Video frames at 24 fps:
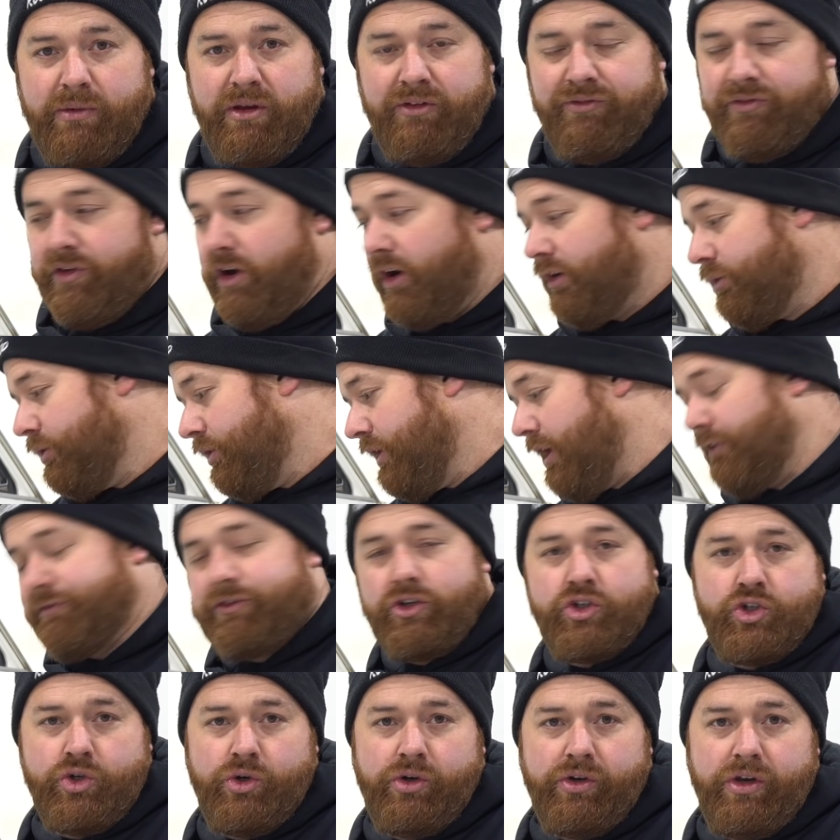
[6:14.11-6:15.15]
If not, we'll have to
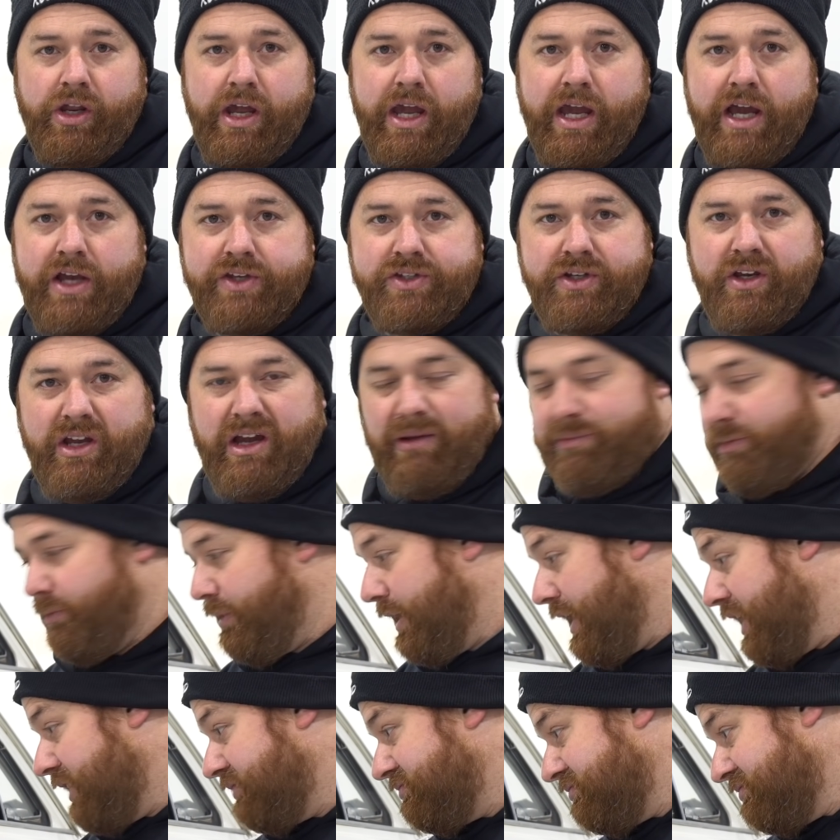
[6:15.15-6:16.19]
shorten the housing up
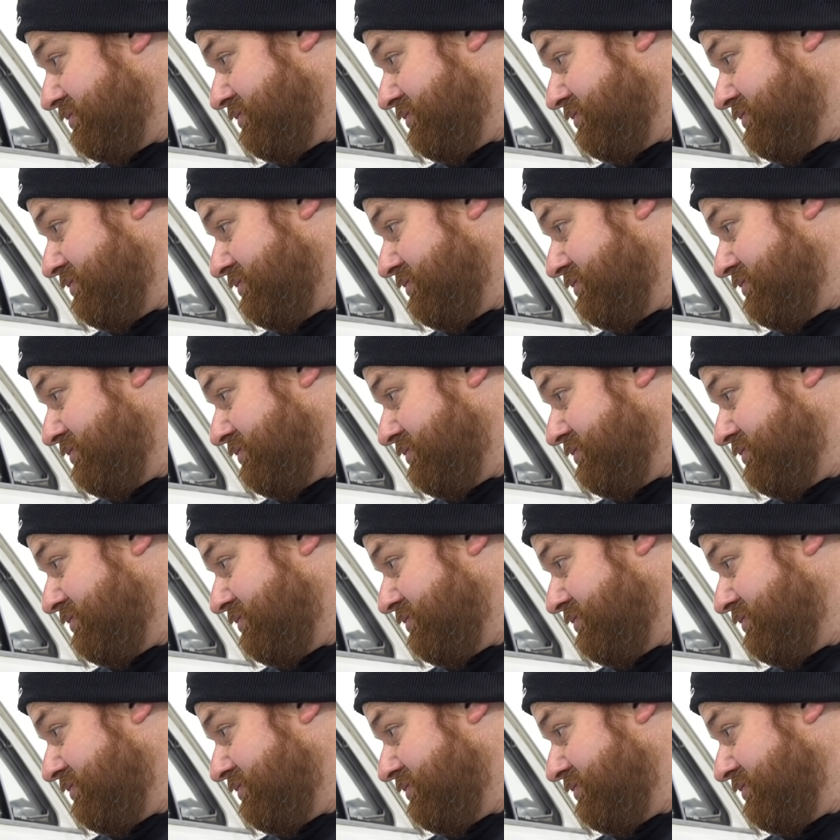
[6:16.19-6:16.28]
about